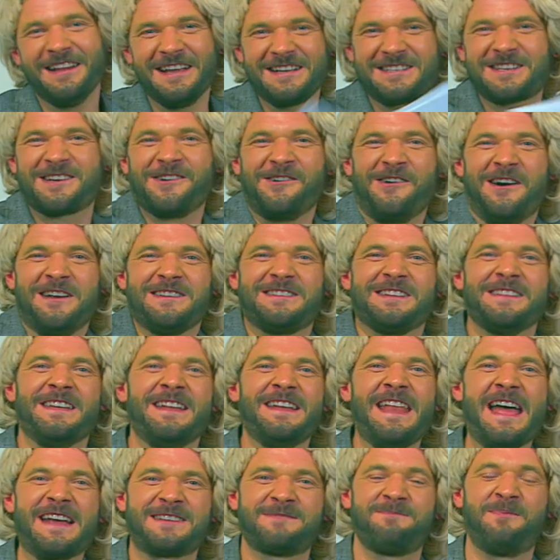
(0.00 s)
let's go on to
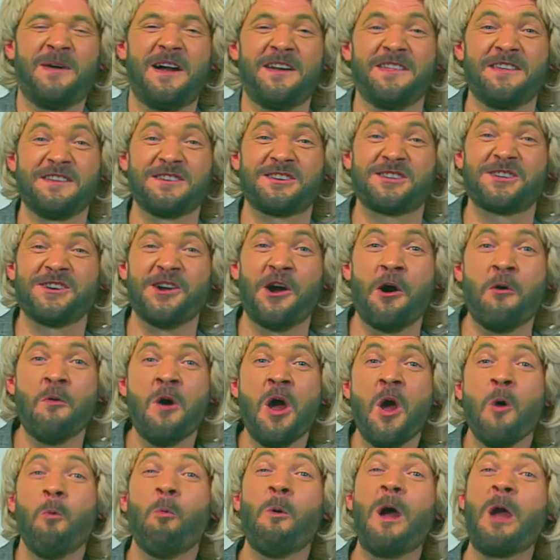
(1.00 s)
the next part of the
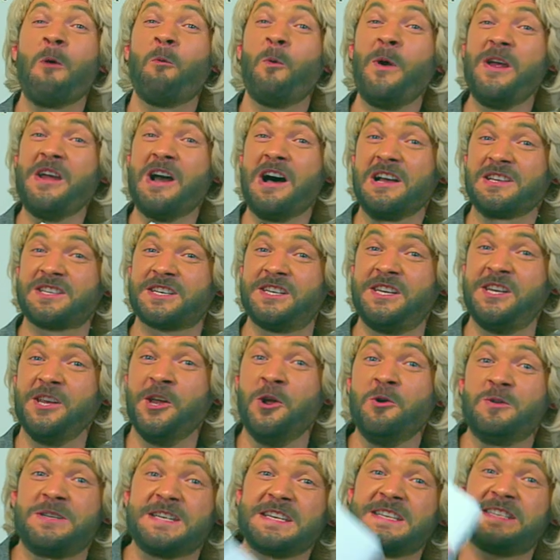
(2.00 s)
show where we ask
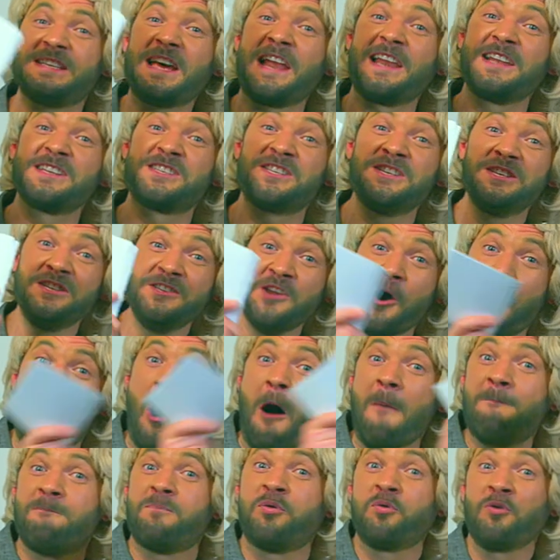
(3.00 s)
you to tell us
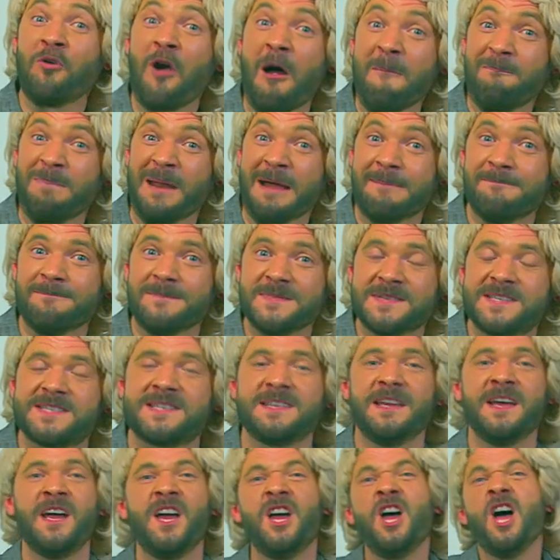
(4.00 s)
your
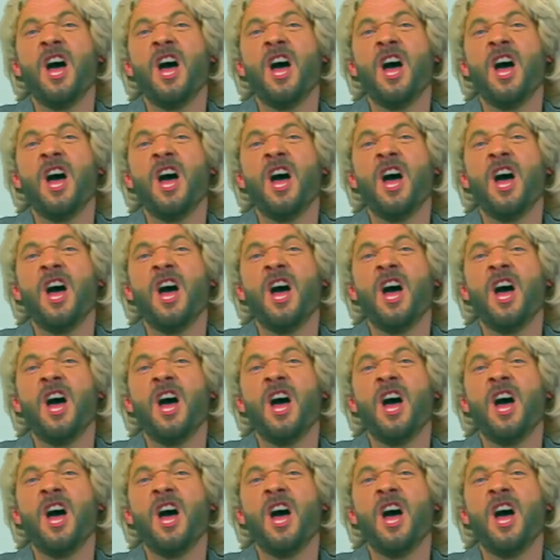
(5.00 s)
problems.